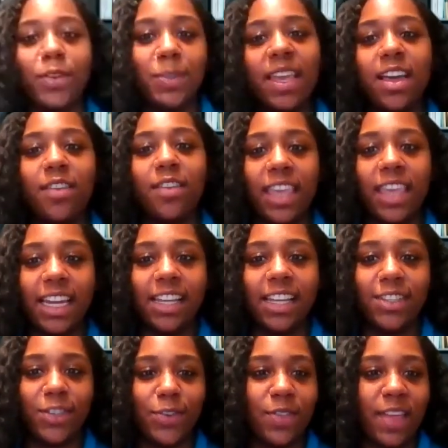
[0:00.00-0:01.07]
speaking of getting
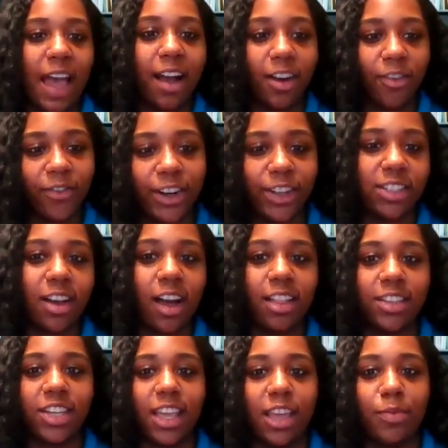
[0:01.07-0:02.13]
to that first
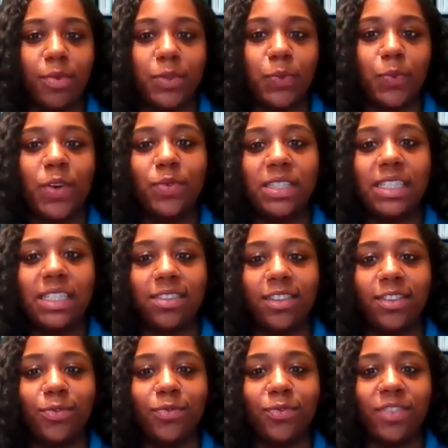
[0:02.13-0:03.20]
college campus, what was
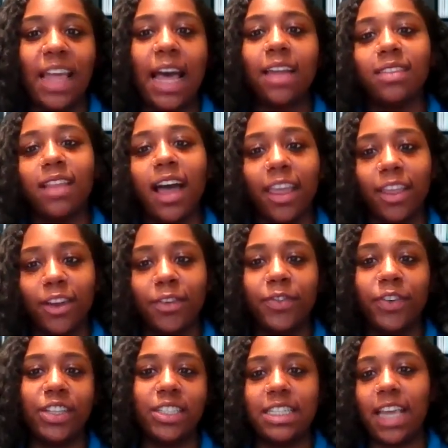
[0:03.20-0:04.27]
that like? Your
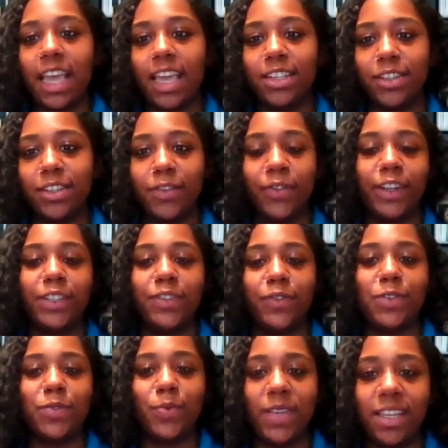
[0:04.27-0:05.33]
first days, your first
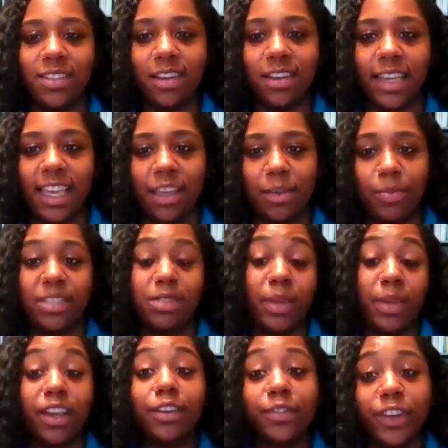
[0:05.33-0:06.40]
few weeks on campus,
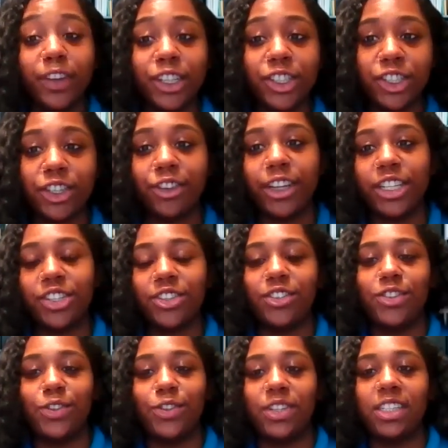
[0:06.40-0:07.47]
being a first generation
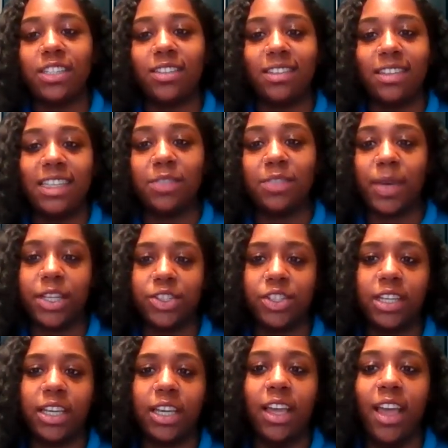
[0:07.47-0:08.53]
student,
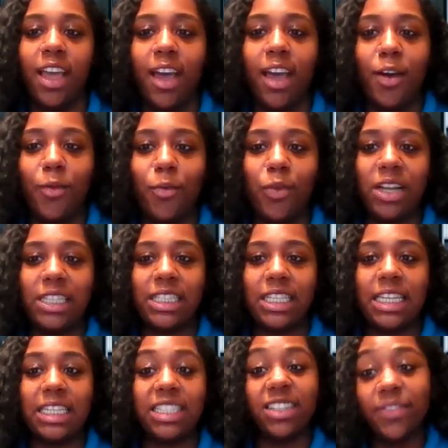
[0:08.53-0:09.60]
especially, was
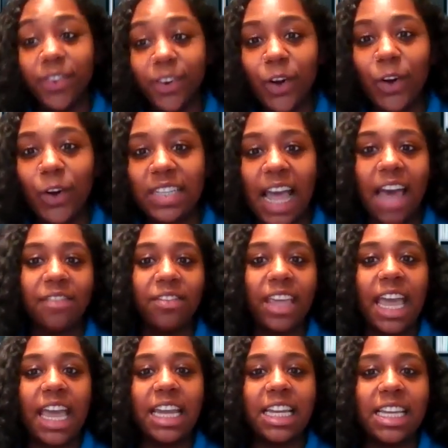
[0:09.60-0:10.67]
it difficult
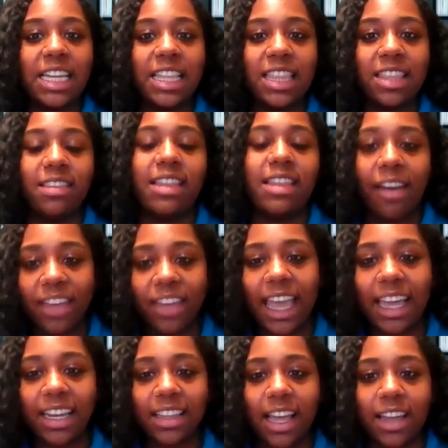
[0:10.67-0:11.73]
navigating
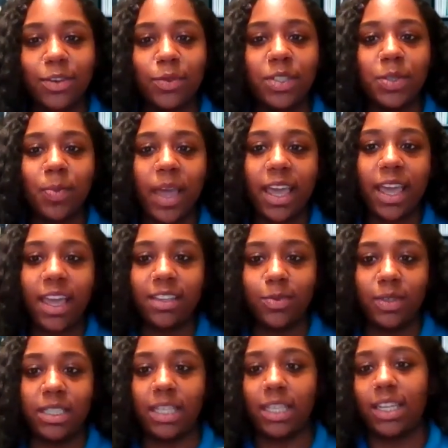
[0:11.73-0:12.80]
that new space?
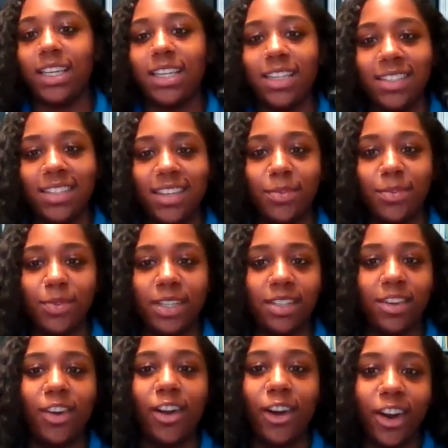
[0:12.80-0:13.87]
Was it easy? Was
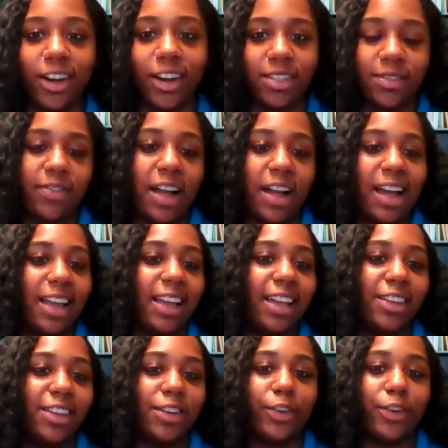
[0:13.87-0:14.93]
it hard to
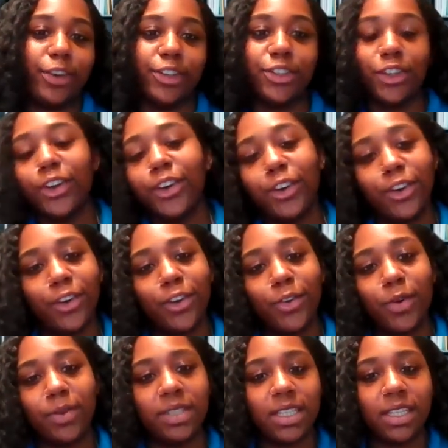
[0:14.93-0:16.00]
find, your circle?
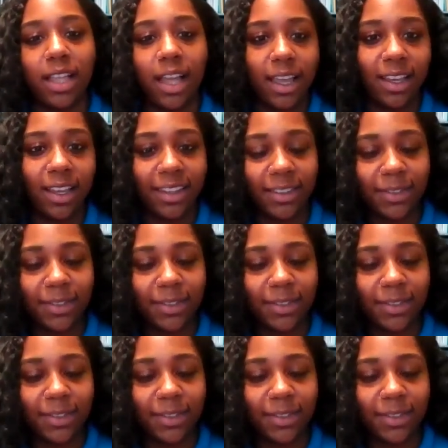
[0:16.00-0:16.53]
What was it like?